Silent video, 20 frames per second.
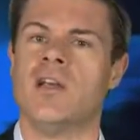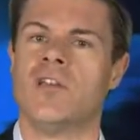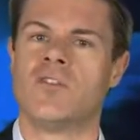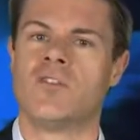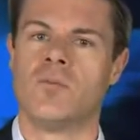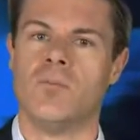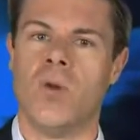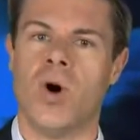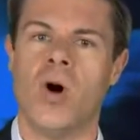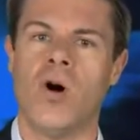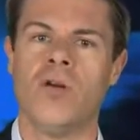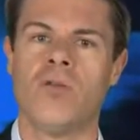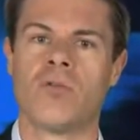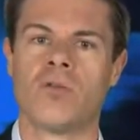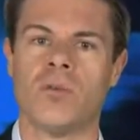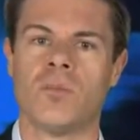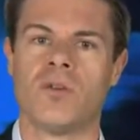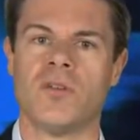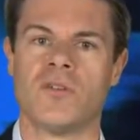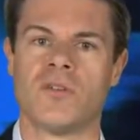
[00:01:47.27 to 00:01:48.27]
Small
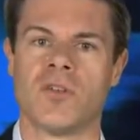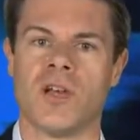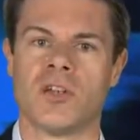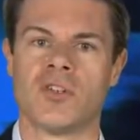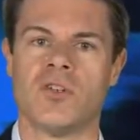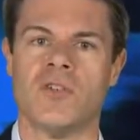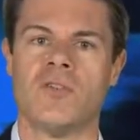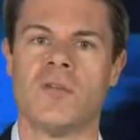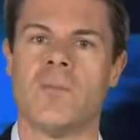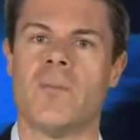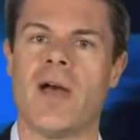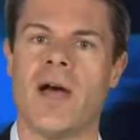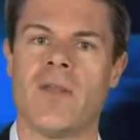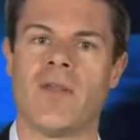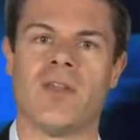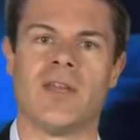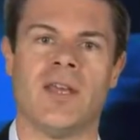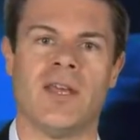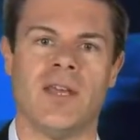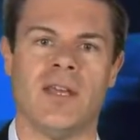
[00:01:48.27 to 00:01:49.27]
group discussions
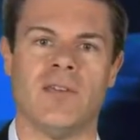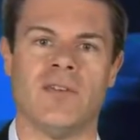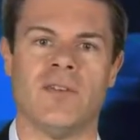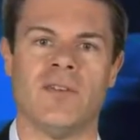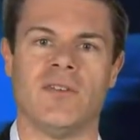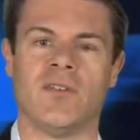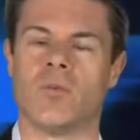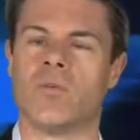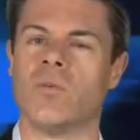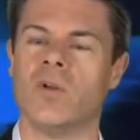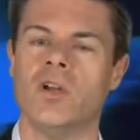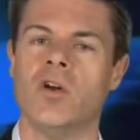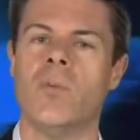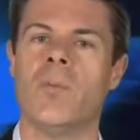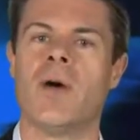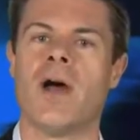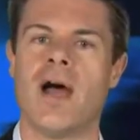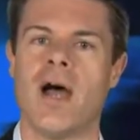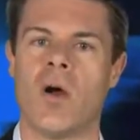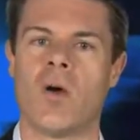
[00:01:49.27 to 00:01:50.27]
about the cases is a
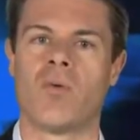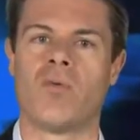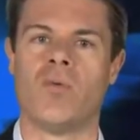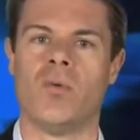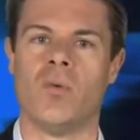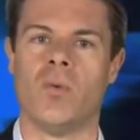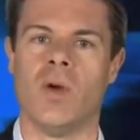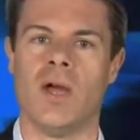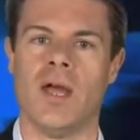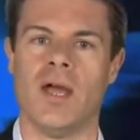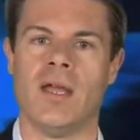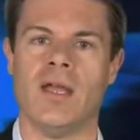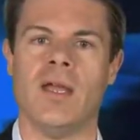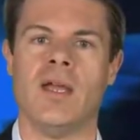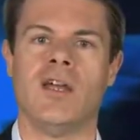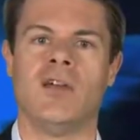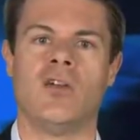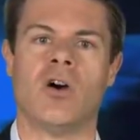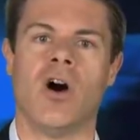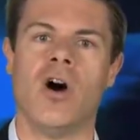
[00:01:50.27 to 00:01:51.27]
real powerful way
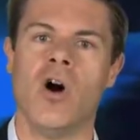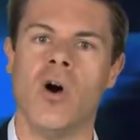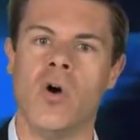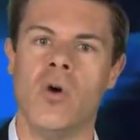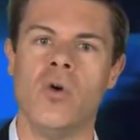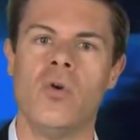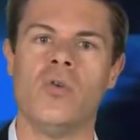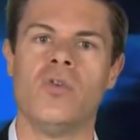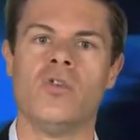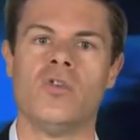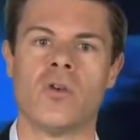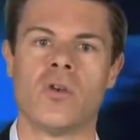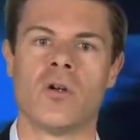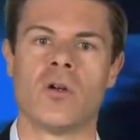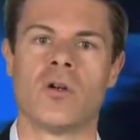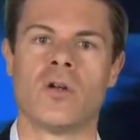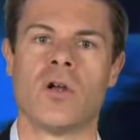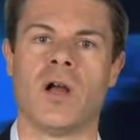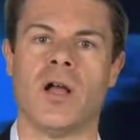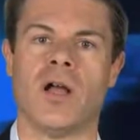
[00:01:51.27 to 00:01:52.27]
to hone
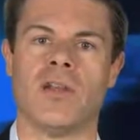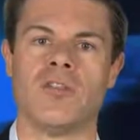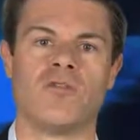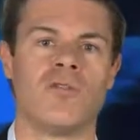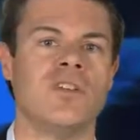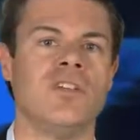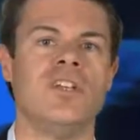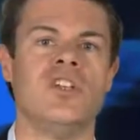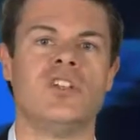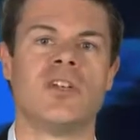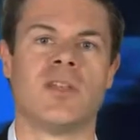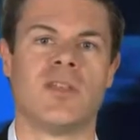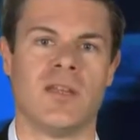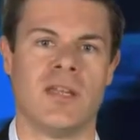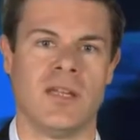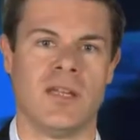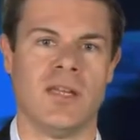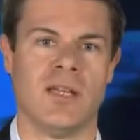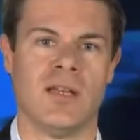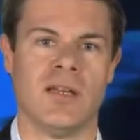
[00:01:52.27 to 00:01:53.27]
your strategic
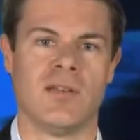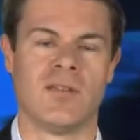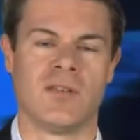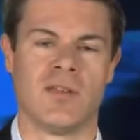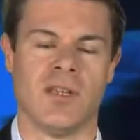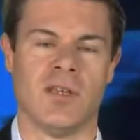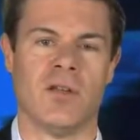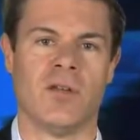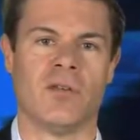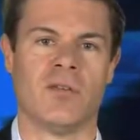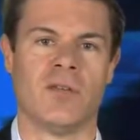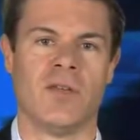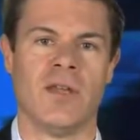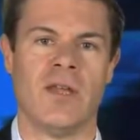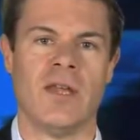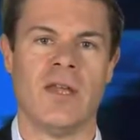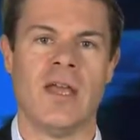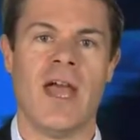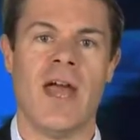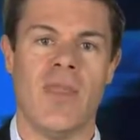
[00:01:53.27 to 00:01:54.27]
thinking skills,
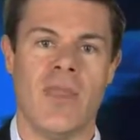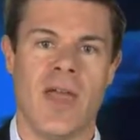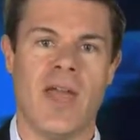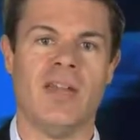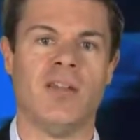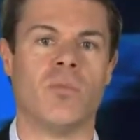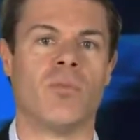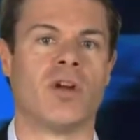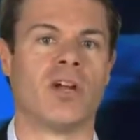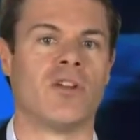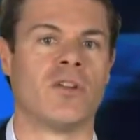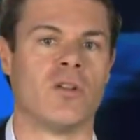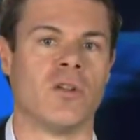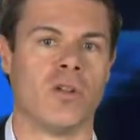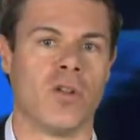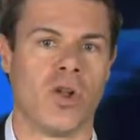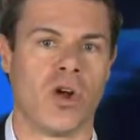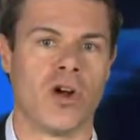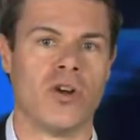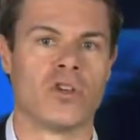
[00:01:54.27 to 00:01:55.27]
and then to bring it to the
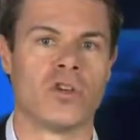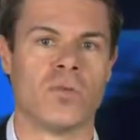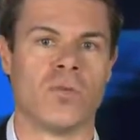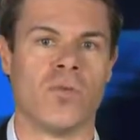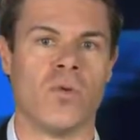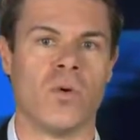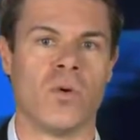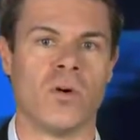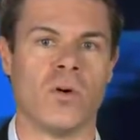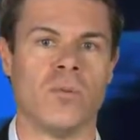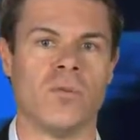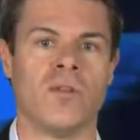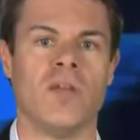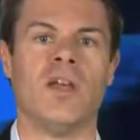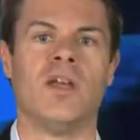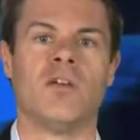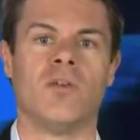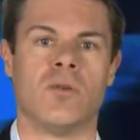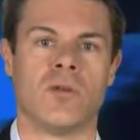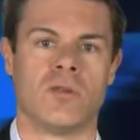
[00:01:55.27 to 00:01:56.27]
larger forums
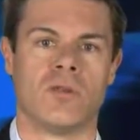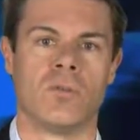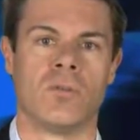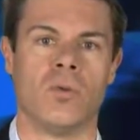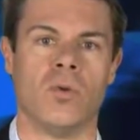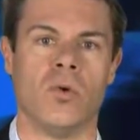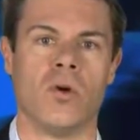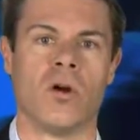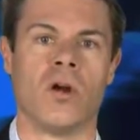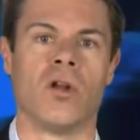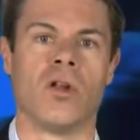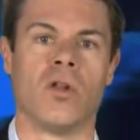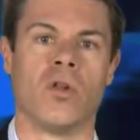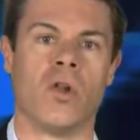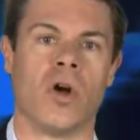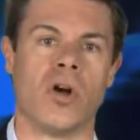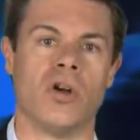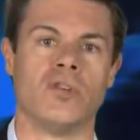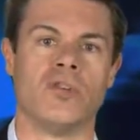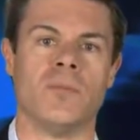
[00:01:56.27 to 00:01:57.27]
to explore on a
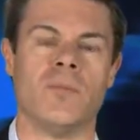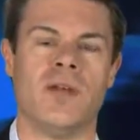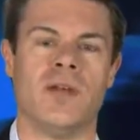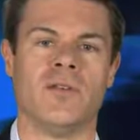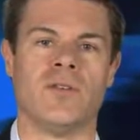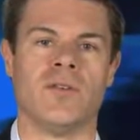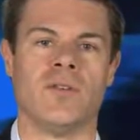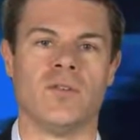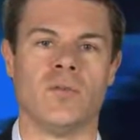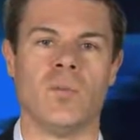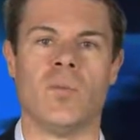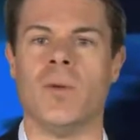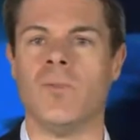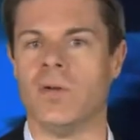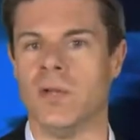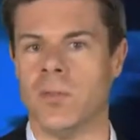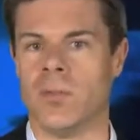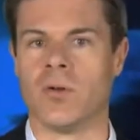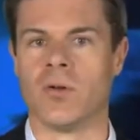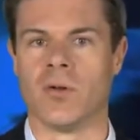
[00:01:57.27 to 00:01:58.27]
larger basis
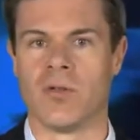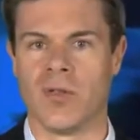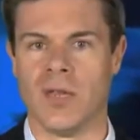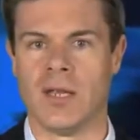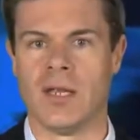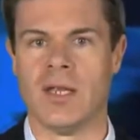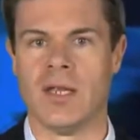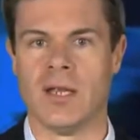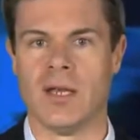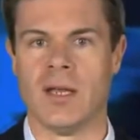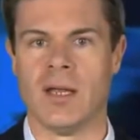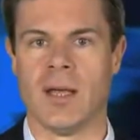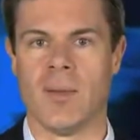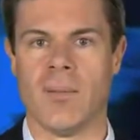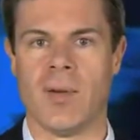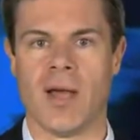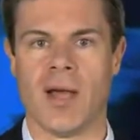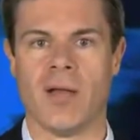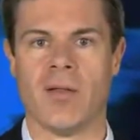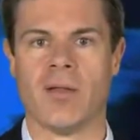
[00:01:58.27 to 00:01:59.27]
what people are thinking
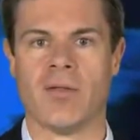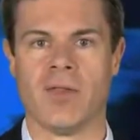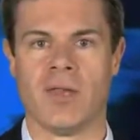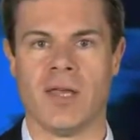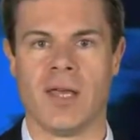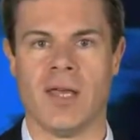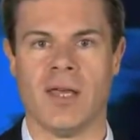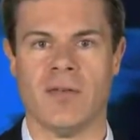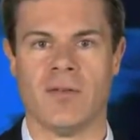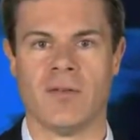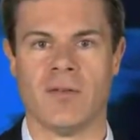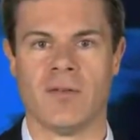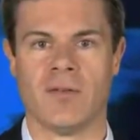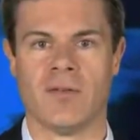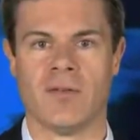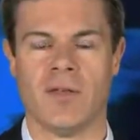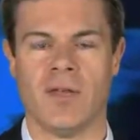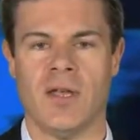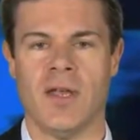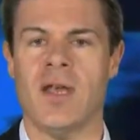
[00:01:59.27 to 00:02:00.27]
about the
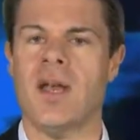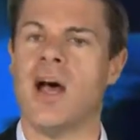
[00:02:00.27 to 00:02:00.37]
cases.